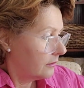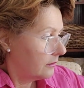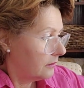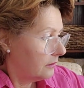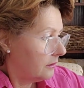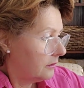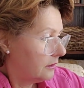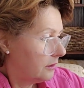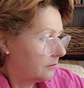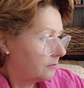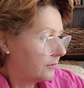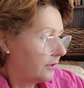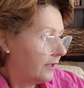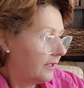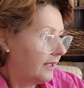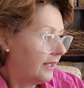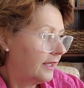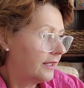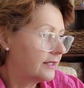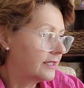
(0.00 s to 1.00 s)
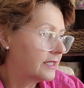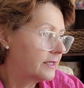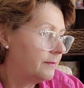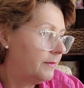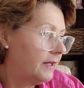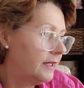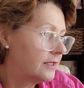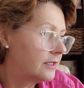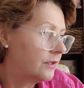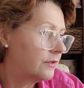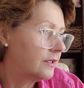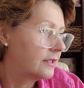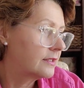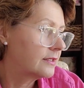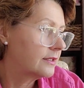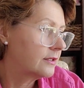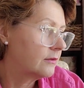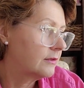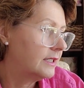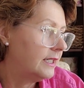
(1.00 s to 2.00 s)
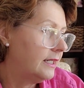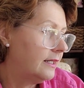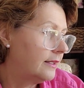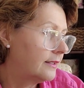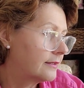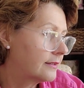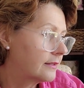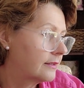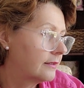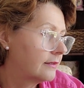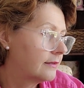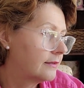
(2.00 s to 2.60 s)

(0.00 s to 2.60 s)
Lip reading: Oh, I'm running out of space on this little desk.